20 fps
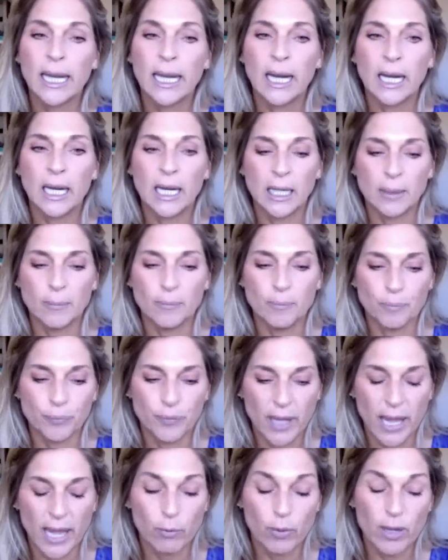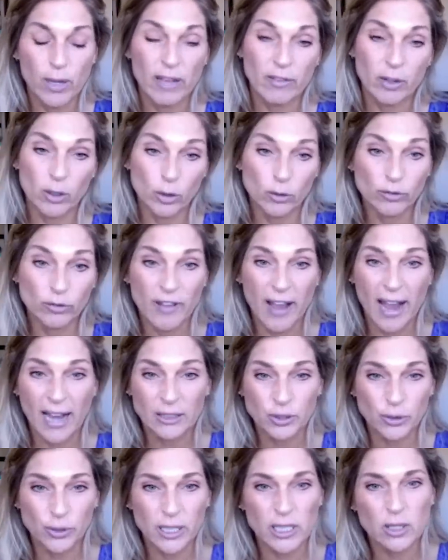Mm. Um, and we have our own
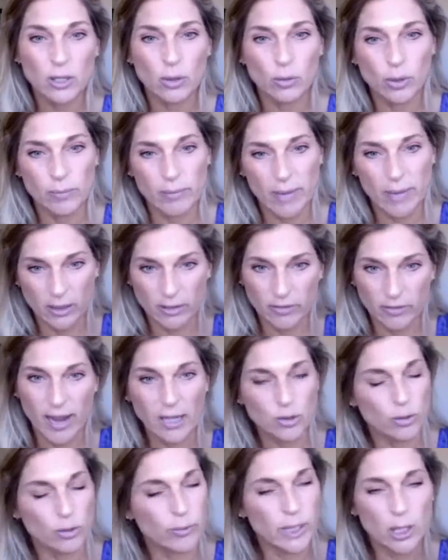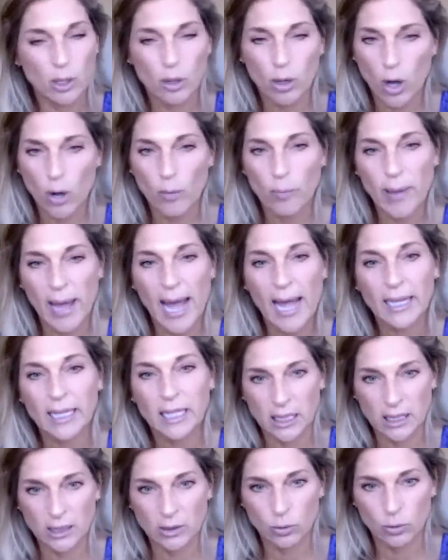factory, so we manufacture, we don't co-pack
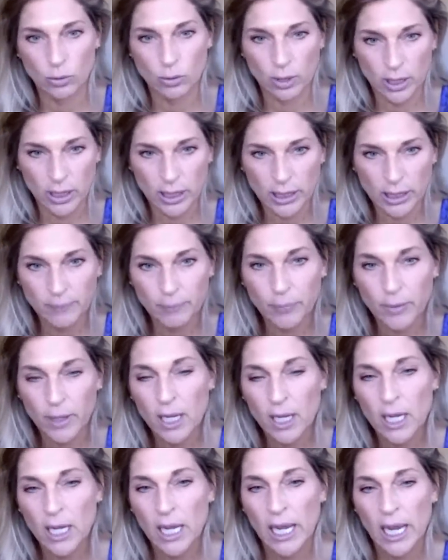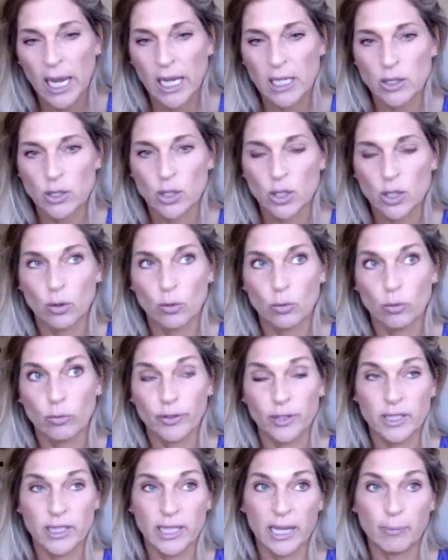in Oregon. And so,
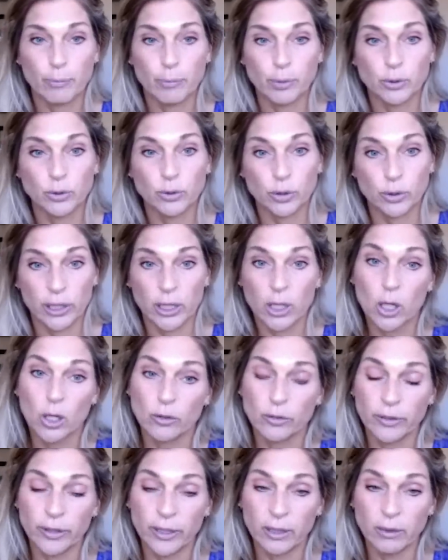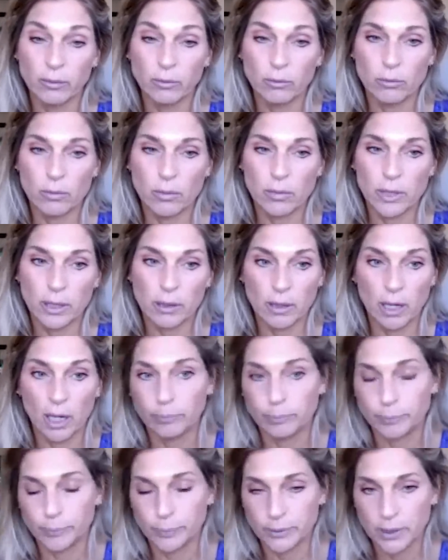for example, during COVID, they're
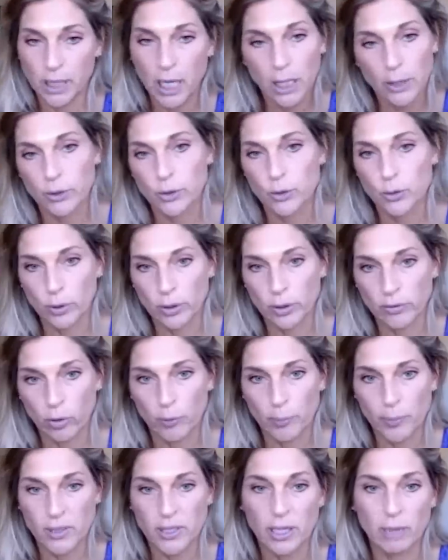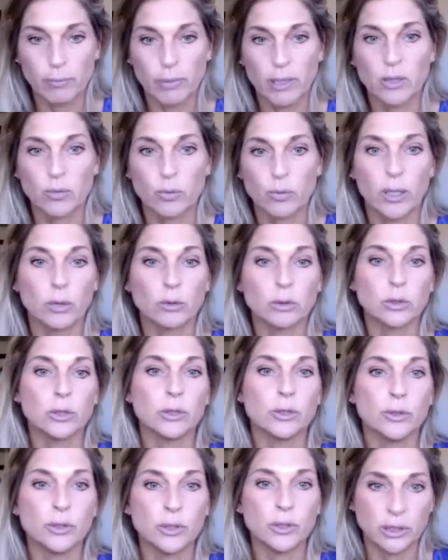up 124% because we don't
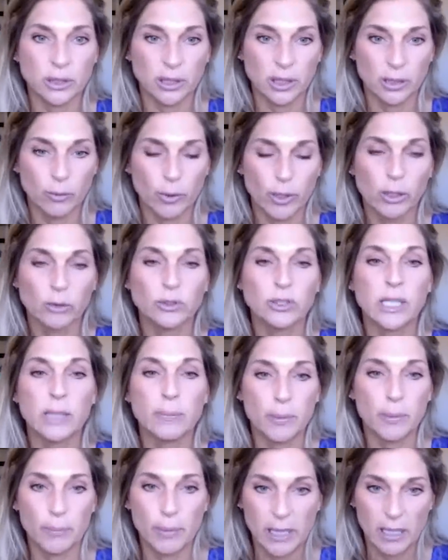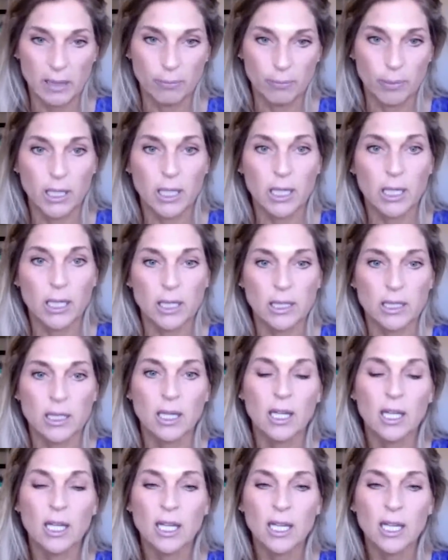lose, we don't skip a beat because